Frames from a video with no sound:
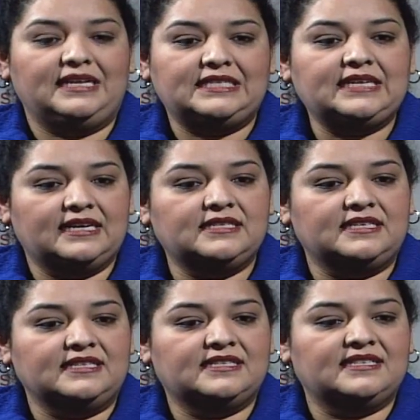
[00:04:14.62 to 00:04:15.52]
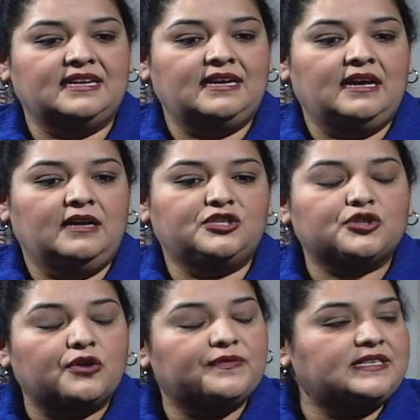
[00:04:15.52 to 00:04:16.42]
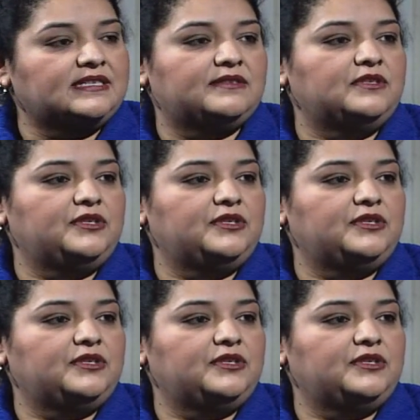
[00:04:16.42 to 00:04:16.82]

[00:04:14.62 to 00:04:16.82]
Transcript: in Texas, service